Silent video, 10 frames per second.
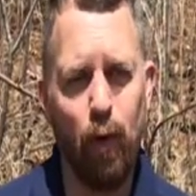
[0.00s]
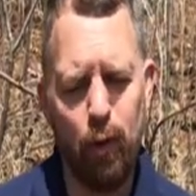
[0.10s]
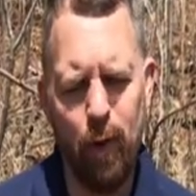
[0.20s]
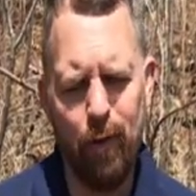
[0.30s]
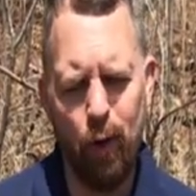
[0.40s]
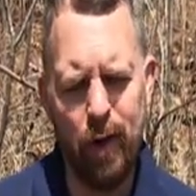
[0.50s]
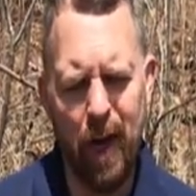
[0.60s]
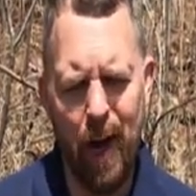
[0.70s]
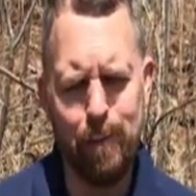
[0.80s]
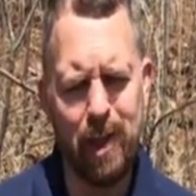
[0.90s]
3 or 4
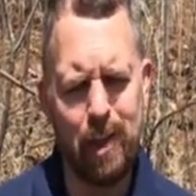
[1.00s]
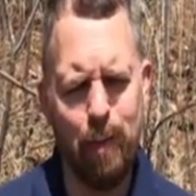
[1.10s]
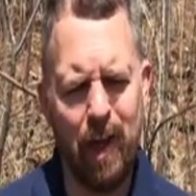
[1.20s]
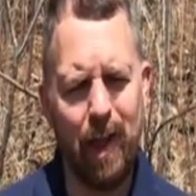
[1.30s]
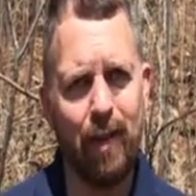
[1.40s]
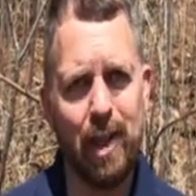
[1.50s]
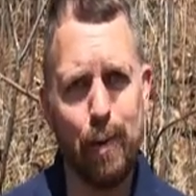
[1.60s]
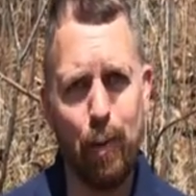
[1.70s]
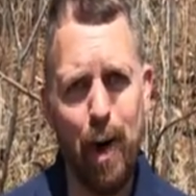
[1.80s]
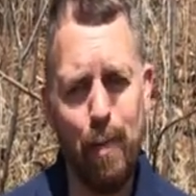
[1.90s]
times this big. They've got
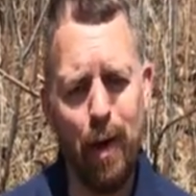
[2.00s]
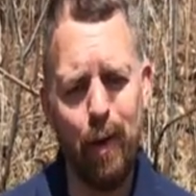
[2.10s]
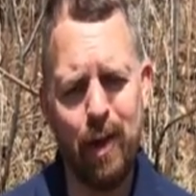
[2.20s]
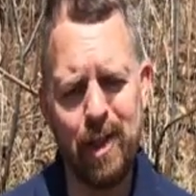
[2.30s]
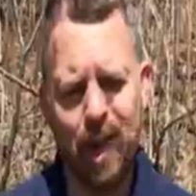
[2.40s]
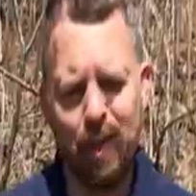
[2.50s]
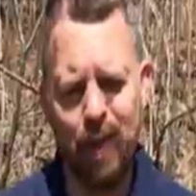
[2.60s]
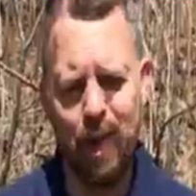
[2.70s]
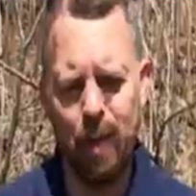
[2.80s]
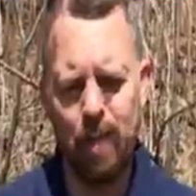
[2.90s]
some great big ones down
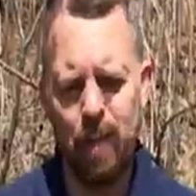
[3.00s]
there.